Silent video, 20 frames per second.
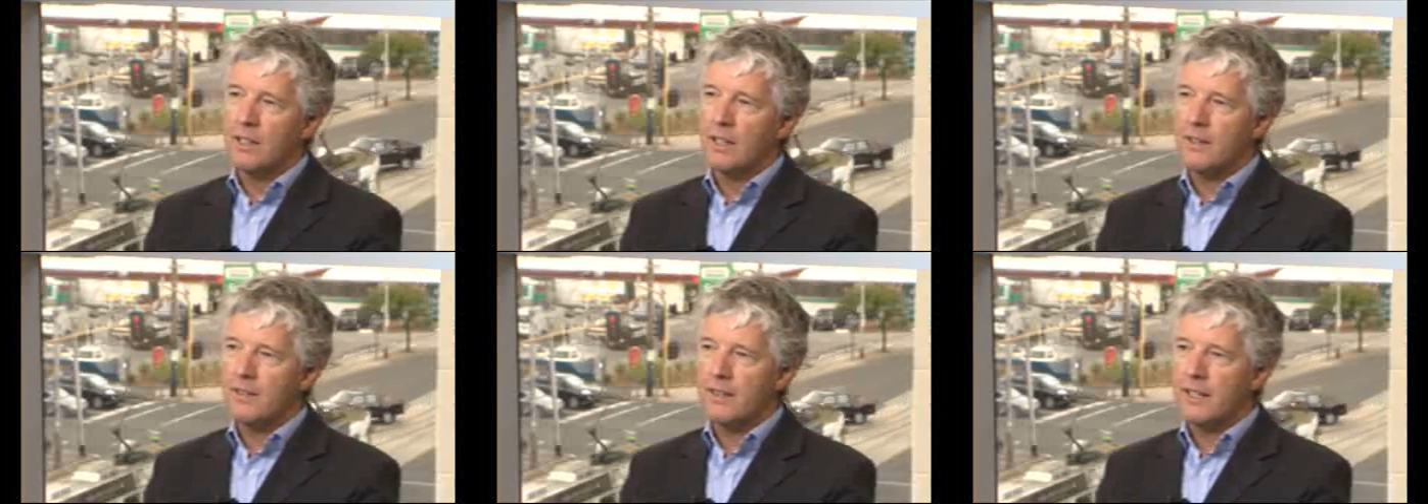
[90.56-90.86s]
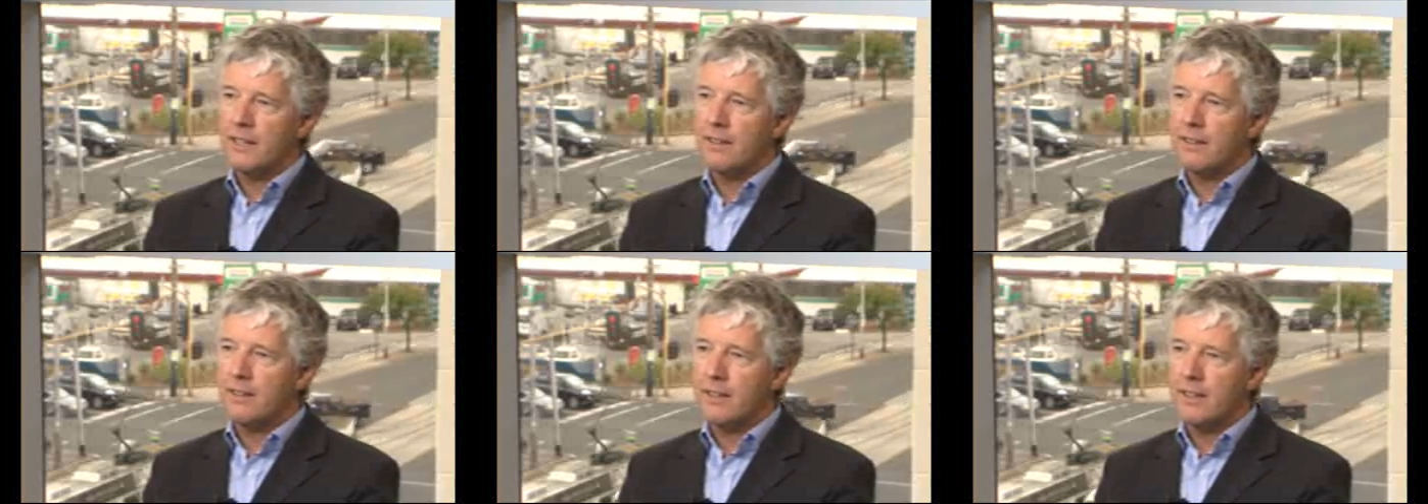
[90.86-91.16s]
I
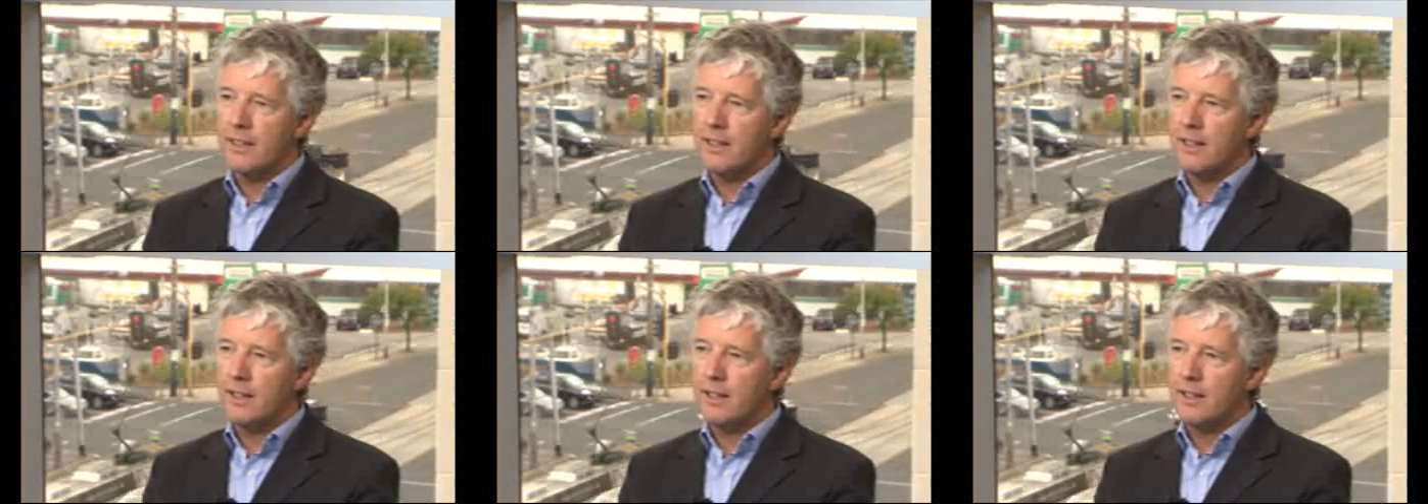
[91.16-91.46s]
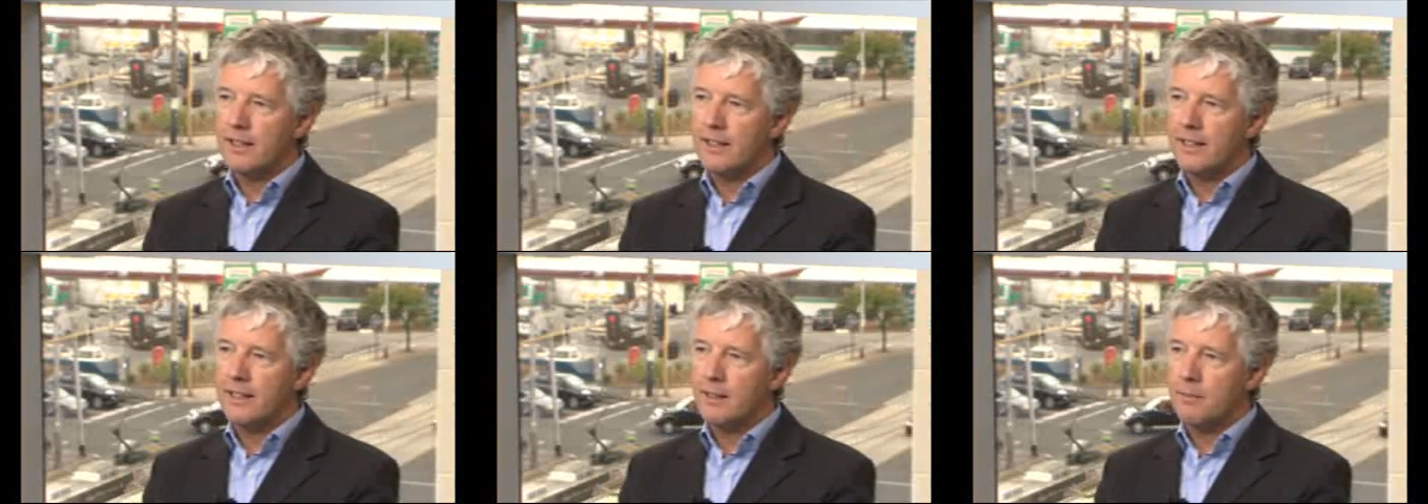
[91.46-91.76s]
think
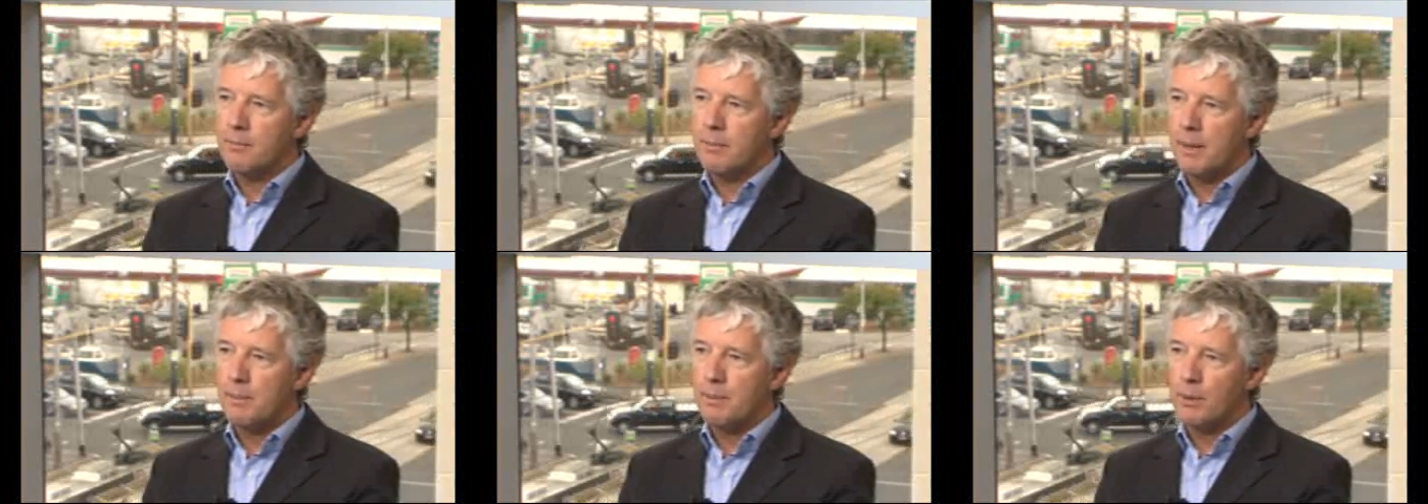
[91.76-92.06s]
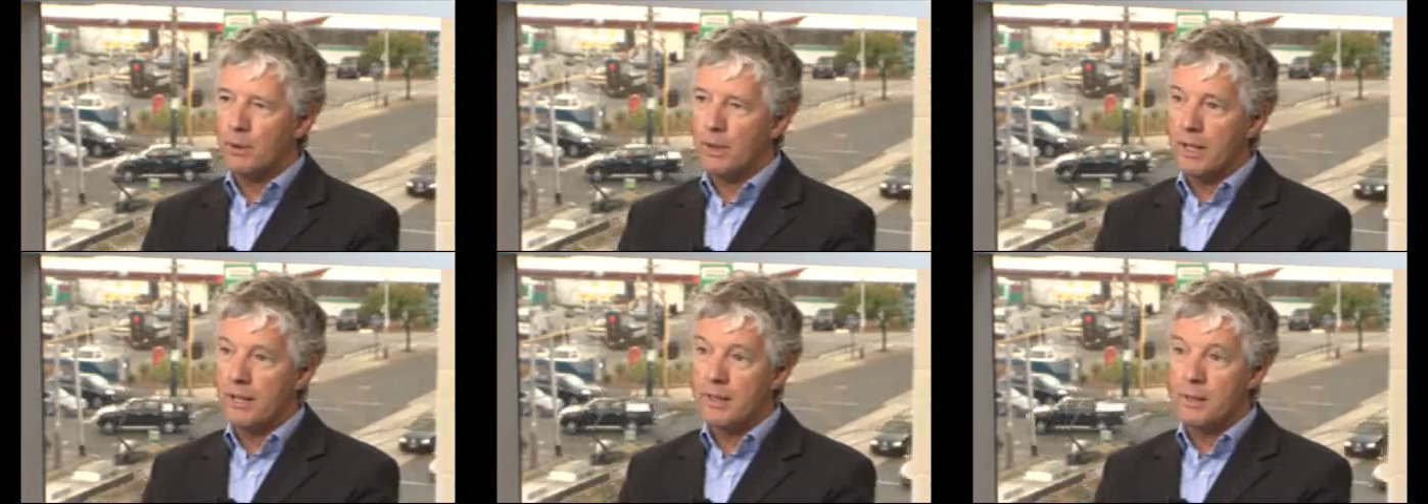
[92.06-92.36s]
the people
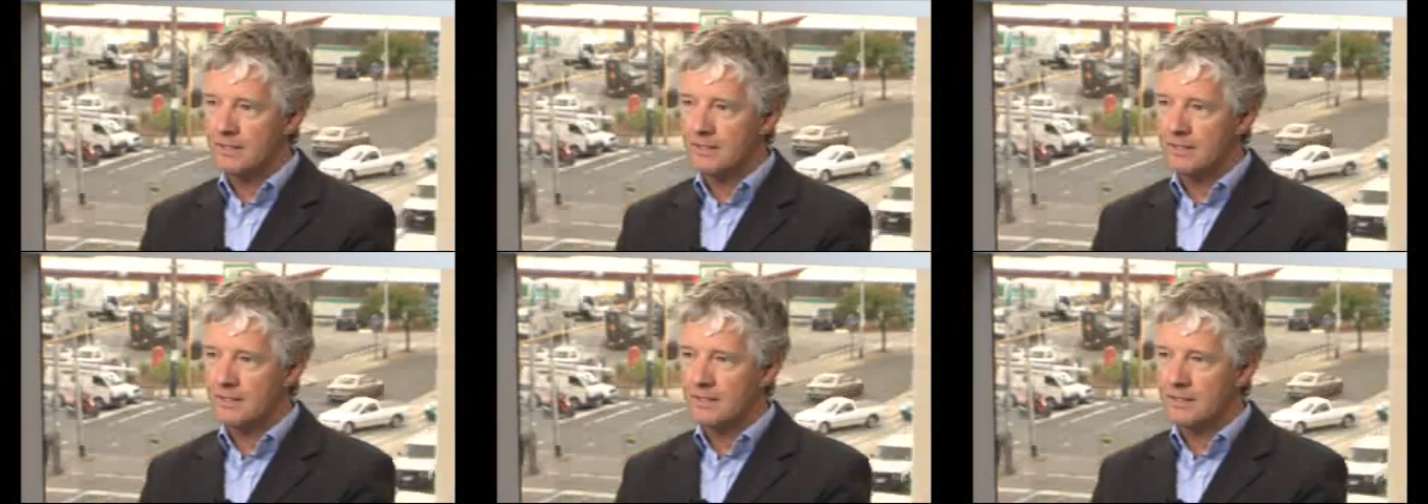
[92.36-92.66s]
who get the...